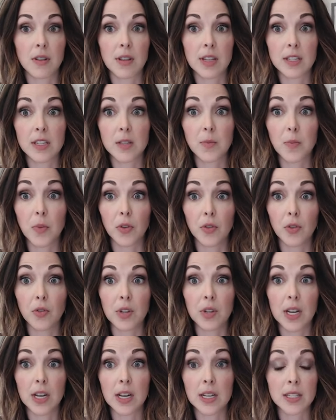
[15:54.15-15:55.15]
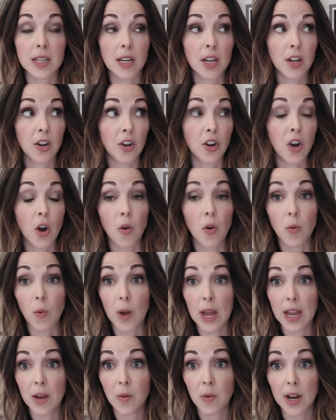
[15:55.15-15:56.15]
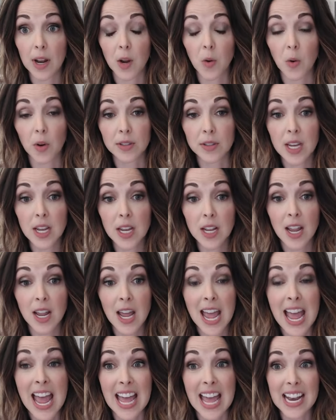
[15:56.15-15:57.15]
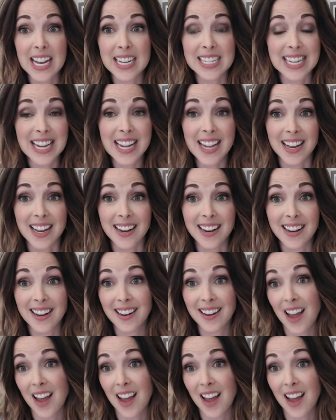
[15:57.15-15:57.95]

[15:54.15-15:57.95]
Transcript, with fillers: This is ballooning. Is it going to go away when I quilt it? And it did.